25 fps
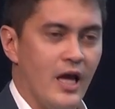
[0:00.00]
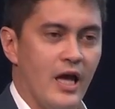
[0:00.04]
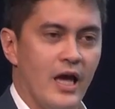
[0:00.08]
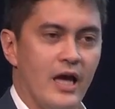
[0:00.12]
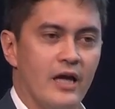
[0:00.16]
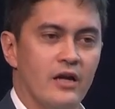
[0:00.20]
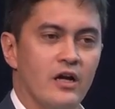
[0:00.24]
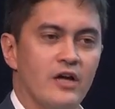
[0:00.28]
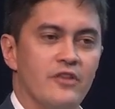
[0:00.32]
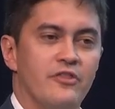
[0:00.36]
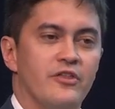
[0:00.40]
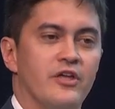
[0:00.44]

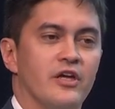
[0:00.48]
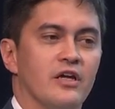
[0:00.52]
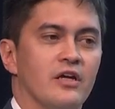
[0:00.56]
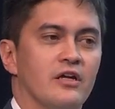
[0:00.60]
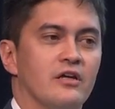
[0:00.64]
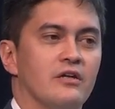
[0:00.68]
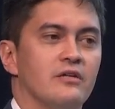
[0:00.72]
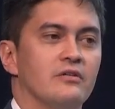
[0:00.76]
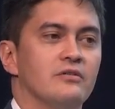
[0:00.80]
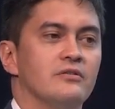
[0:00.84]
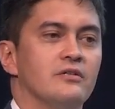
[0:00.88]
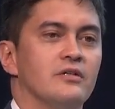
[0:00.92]
I
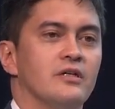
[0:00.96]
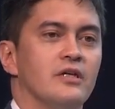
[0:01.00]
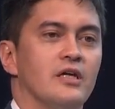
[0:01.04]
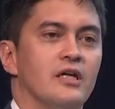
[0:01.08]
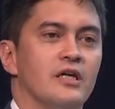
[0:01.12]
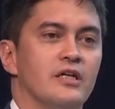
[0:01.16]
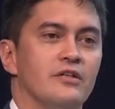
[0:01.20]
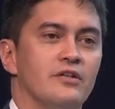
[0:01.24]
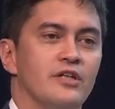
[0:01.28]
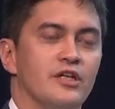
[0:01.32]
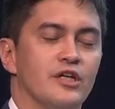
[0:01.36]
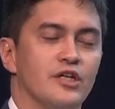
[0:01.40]
think
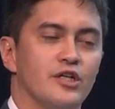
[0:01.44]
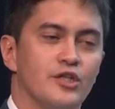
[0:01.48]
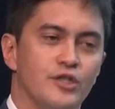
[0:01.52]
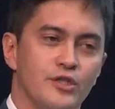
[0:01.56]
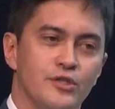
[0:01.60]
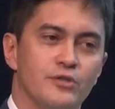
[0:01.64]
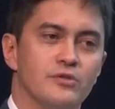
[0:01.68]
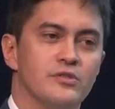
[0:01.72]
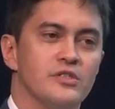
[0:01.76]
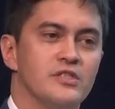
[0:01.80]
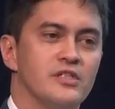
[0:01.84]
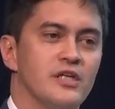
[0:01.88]
in the
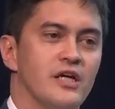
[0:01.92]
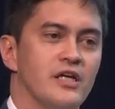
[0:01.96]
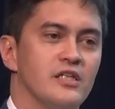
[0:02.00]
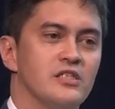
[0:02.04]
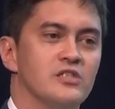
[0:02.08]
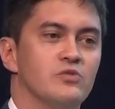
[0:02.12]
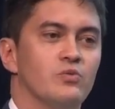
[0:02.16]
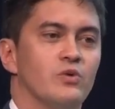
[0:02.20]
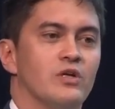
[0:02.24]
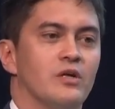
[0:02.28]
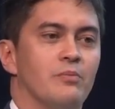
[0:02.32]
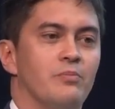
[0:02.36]
acute
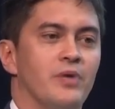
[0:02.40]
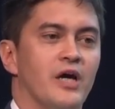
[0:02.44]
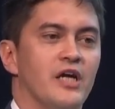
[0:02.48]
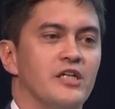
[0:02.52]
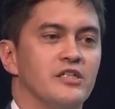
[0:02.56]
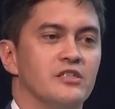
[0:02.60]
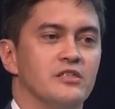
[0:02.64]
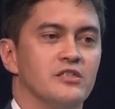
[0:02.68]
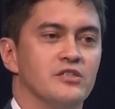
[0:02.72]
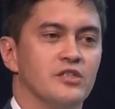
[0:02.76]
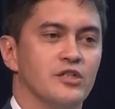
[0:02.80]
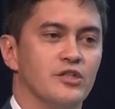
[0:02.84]
sense, when a
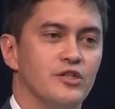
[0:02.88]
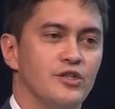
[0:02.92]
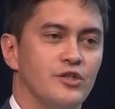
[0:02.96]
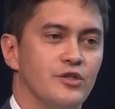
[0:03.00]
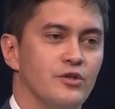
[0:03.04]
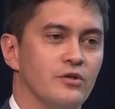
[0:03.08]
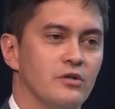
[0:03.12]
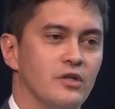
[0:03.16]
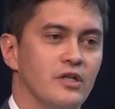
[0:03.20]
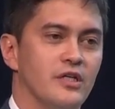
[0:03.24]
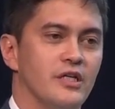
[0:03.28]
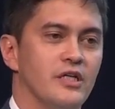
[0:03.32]
patient is
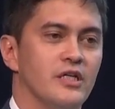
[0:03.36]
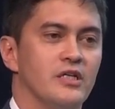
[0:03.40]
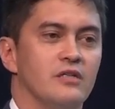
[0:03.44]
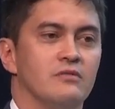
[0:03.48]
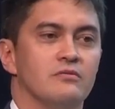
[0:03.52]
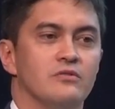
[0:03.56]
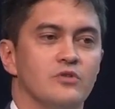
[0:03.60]
acutely